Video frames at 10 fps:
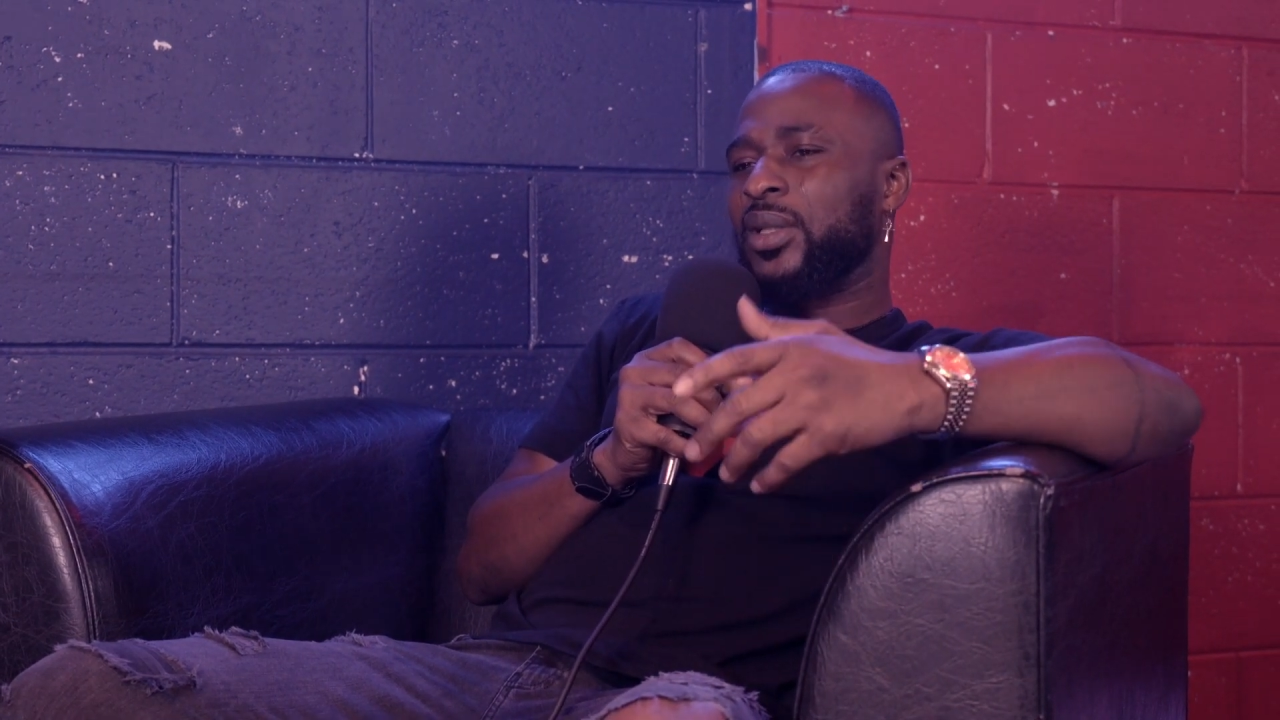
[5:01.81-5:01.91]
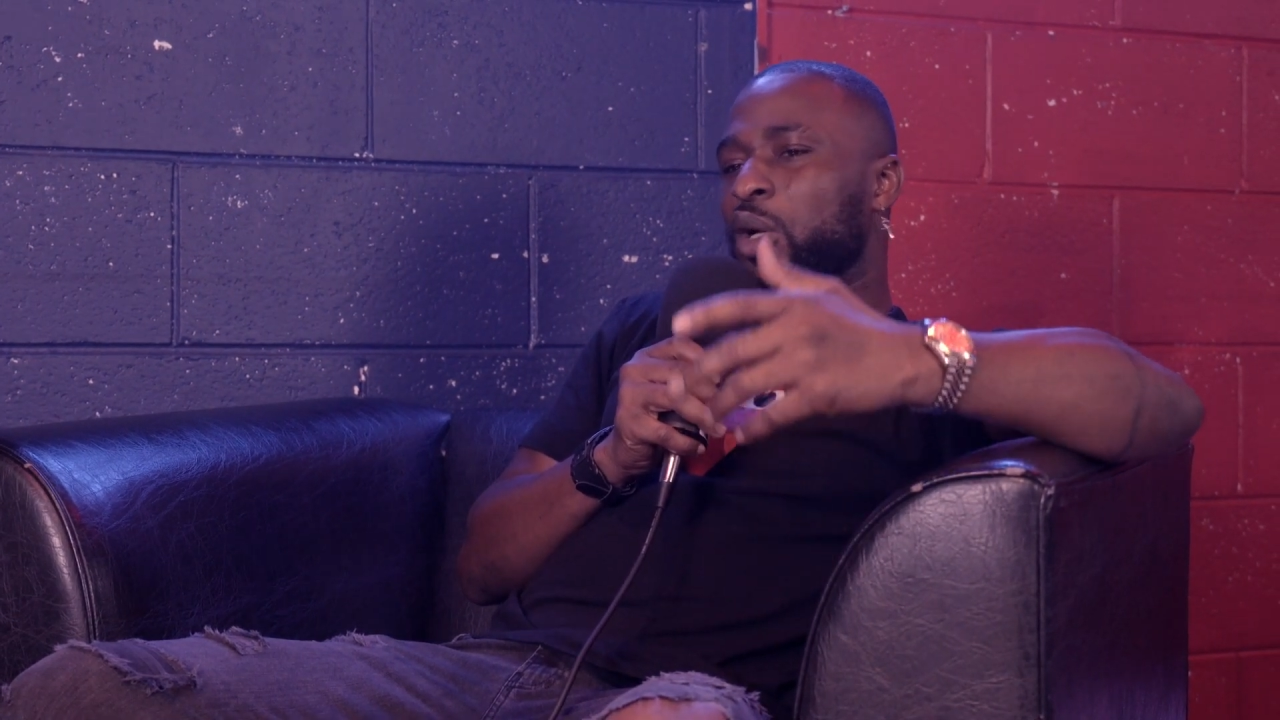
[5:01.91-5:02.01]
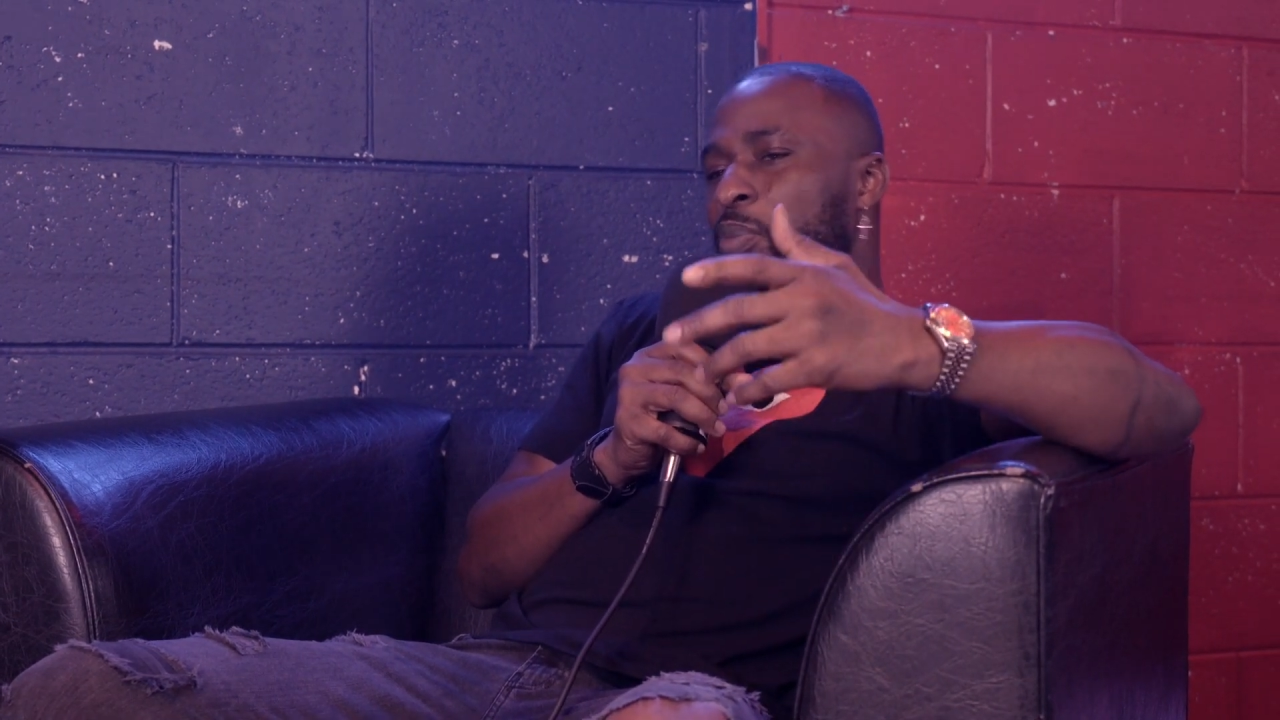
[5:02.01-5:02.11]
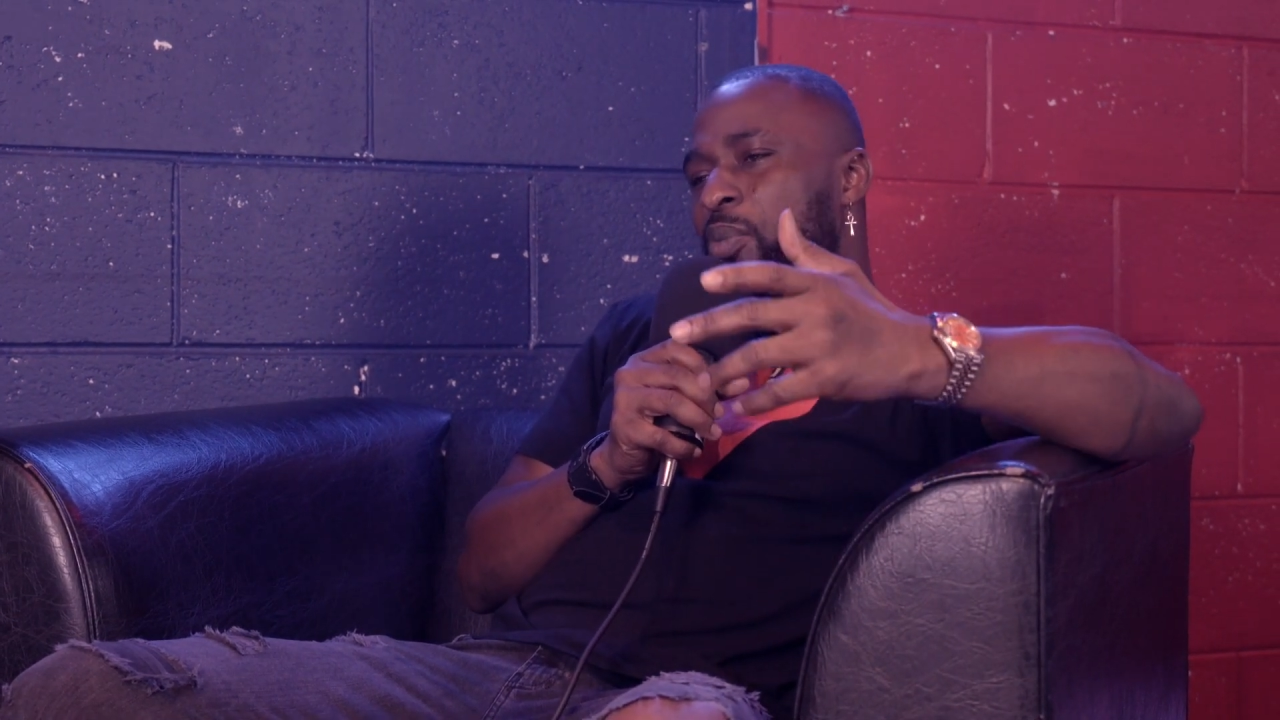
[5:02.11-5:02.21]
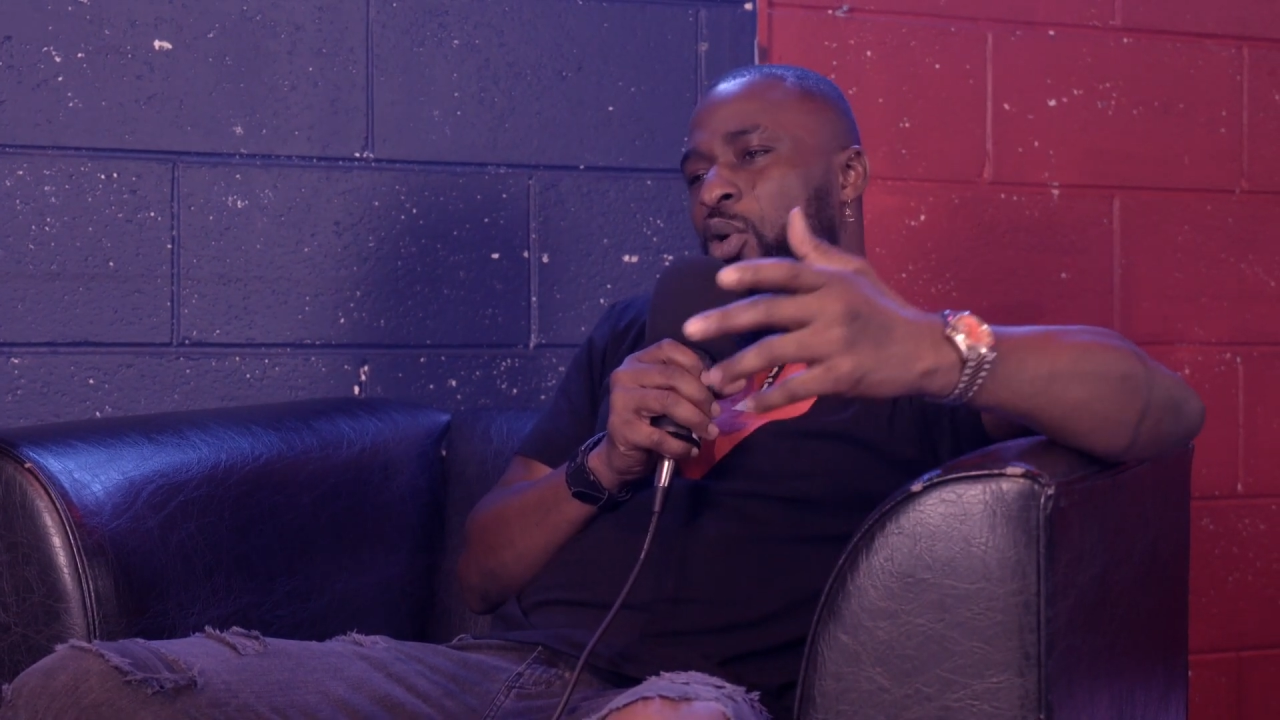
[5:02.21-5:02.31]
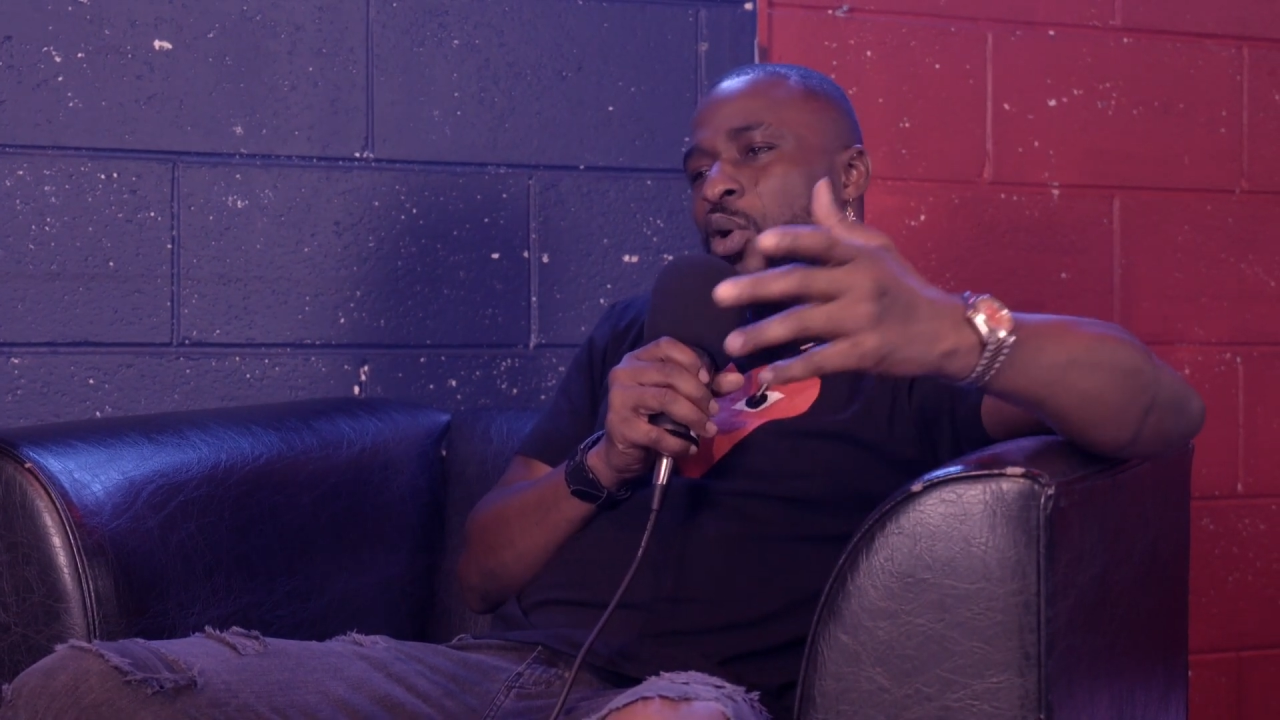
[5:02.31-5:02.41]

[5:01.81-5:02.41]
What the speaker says: lot of people